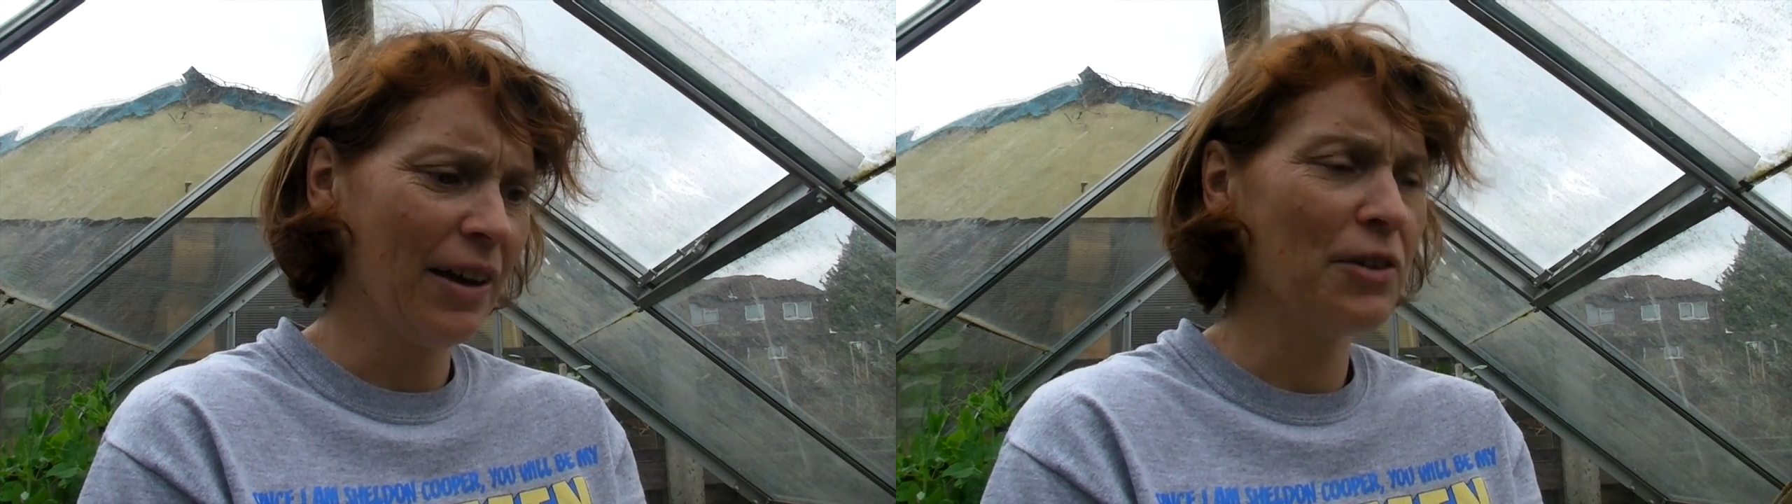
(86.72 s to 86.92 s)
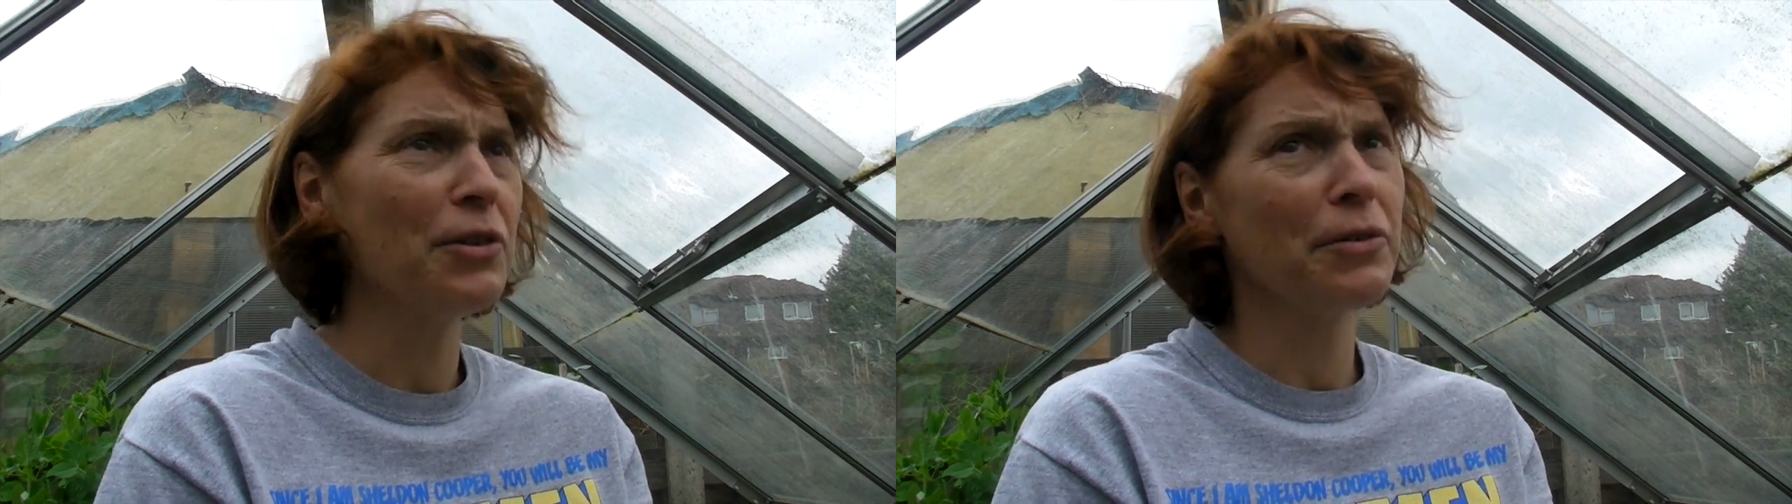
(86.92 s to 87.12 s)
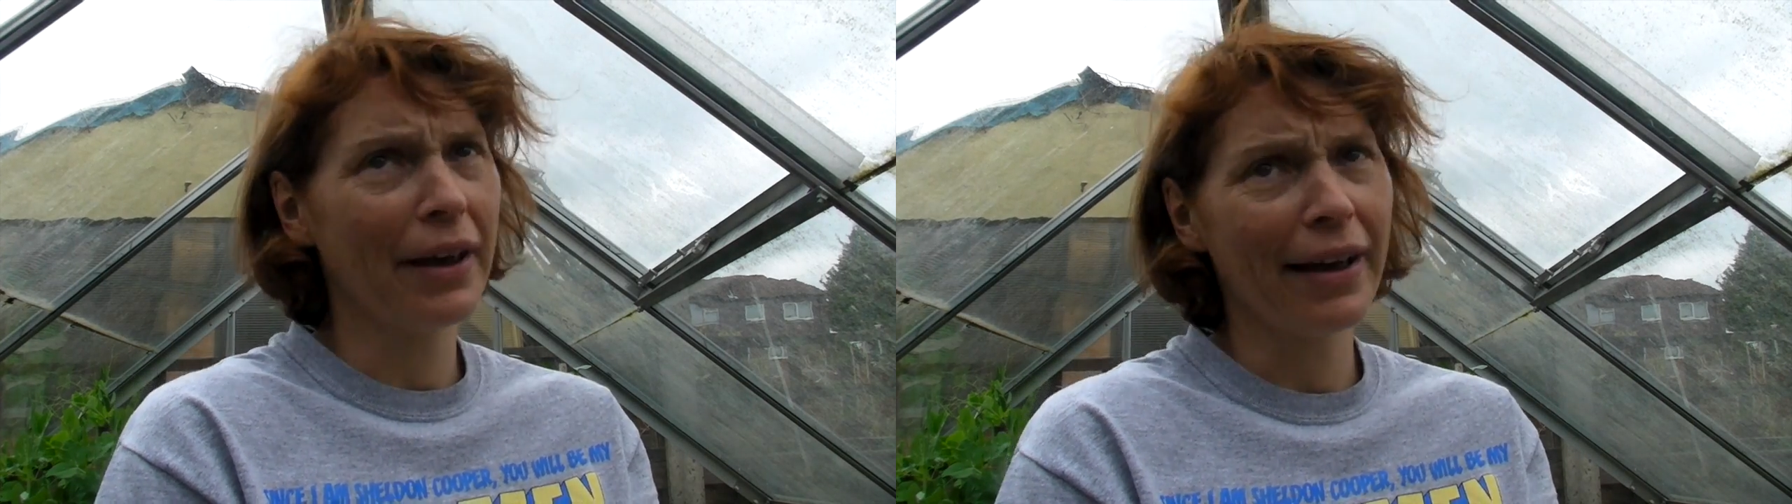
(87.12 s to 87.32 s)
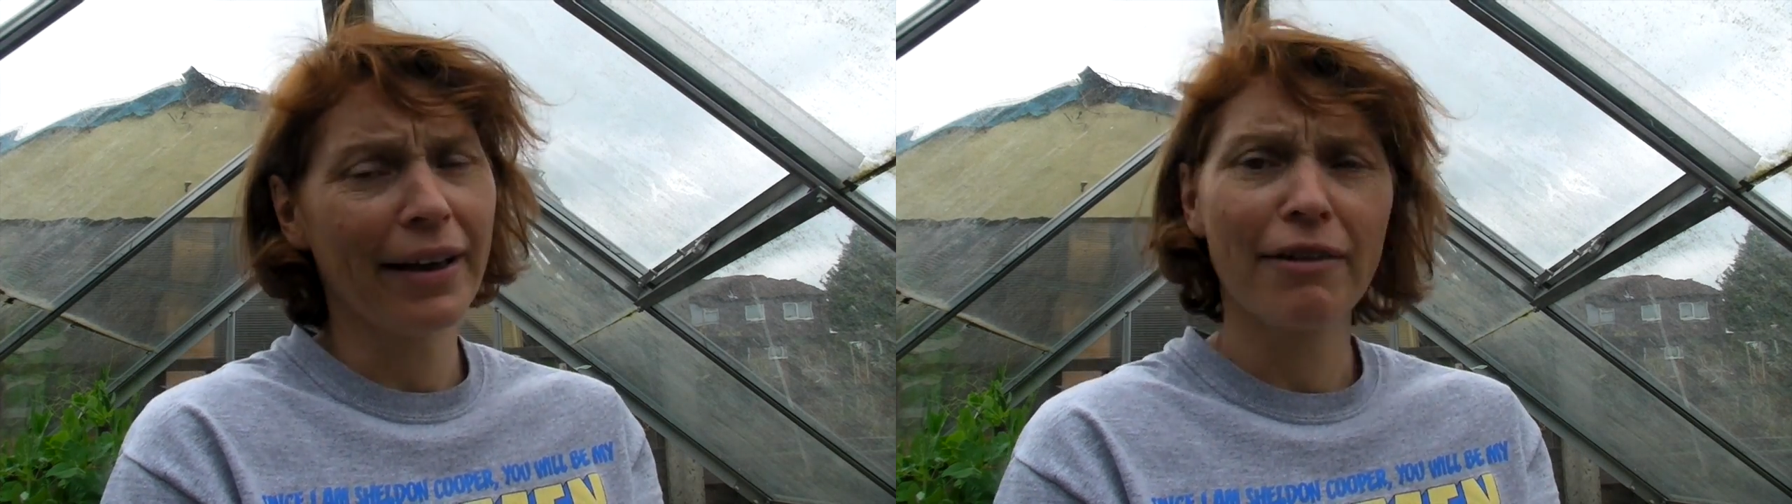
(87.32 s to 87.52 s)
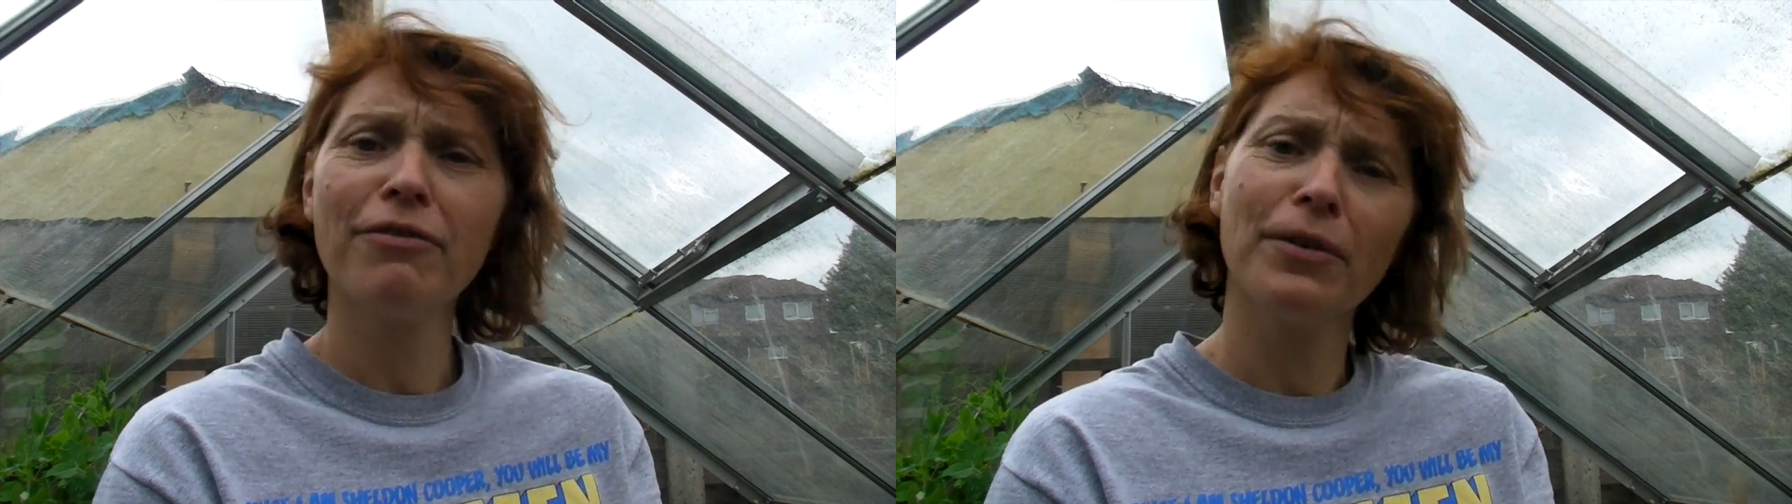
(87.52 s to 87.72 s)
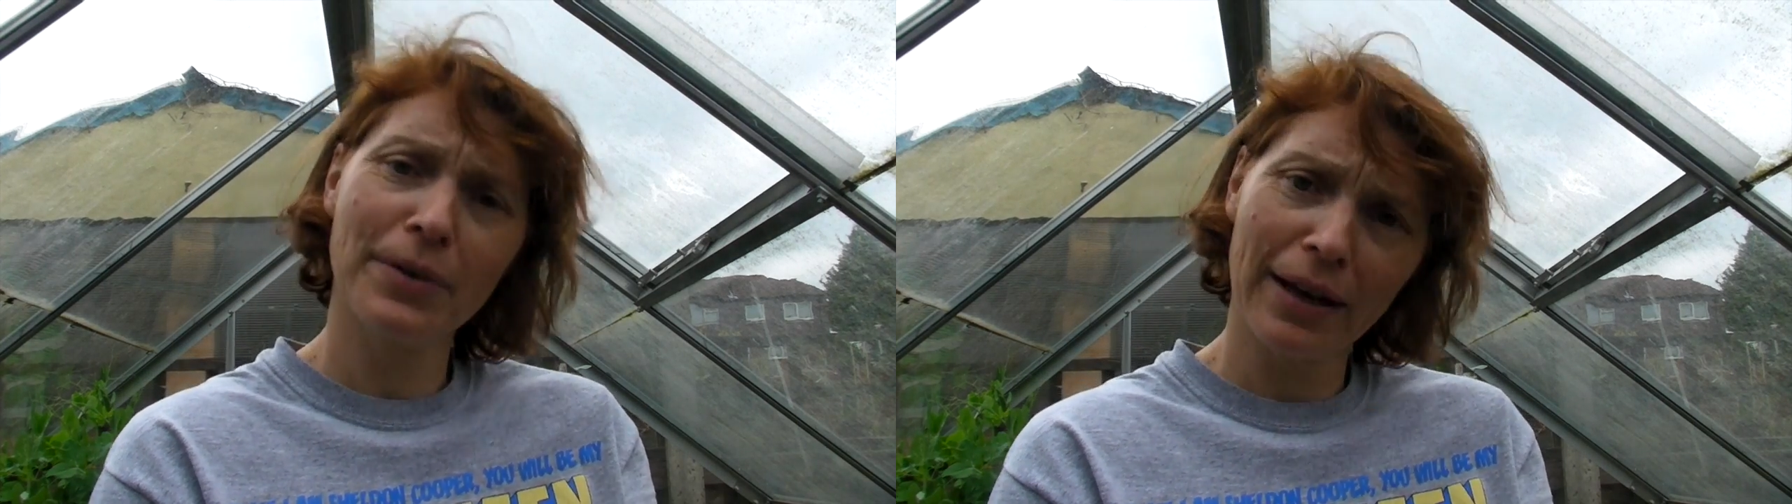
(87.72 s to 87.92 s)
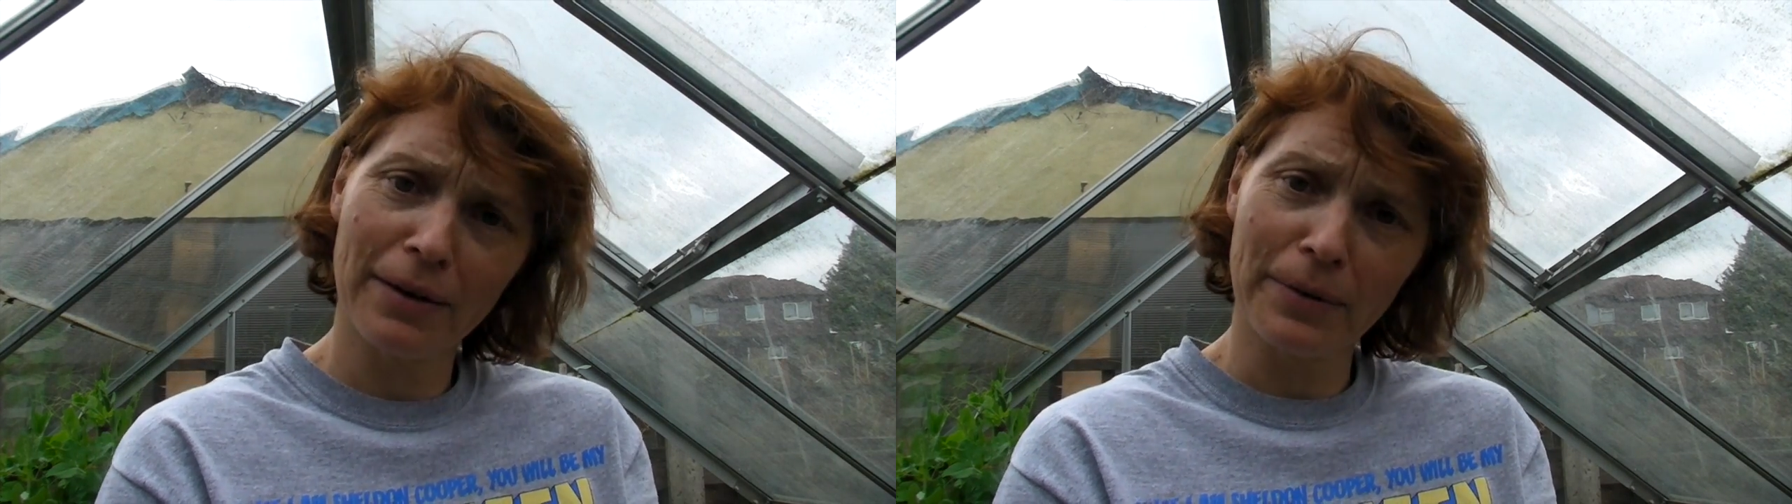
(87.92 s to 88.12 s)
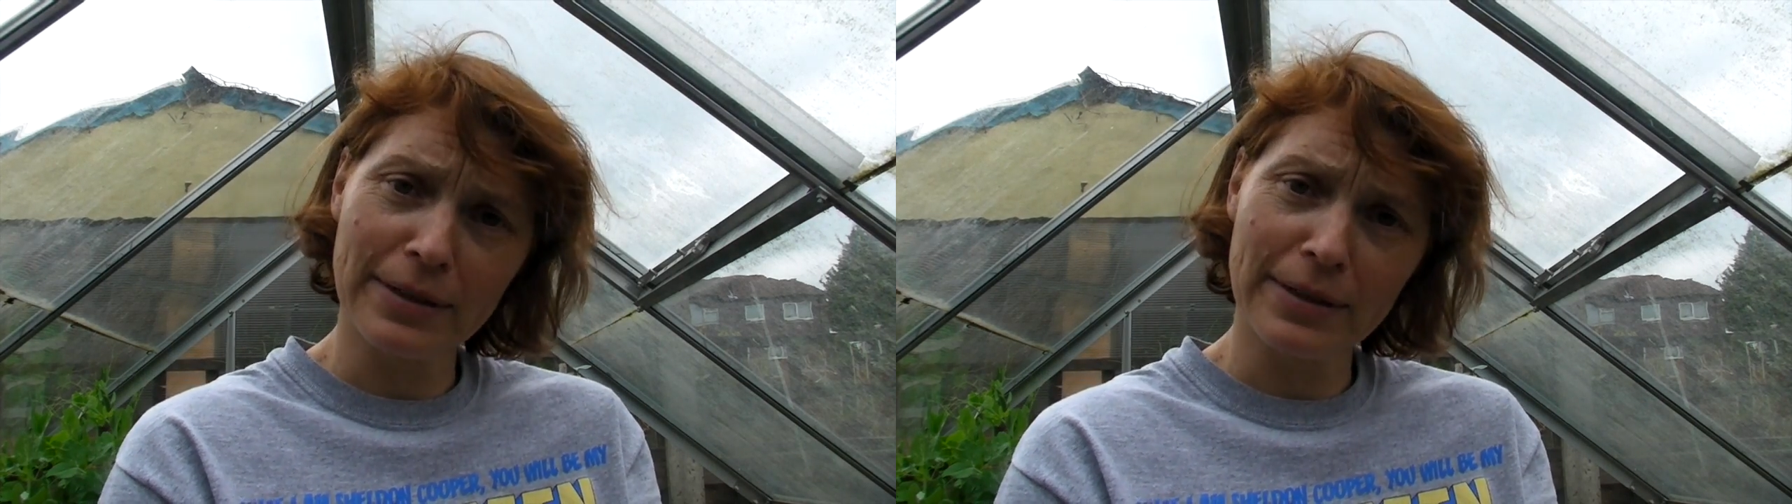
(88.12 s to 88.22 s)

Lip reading: You can get a few yellow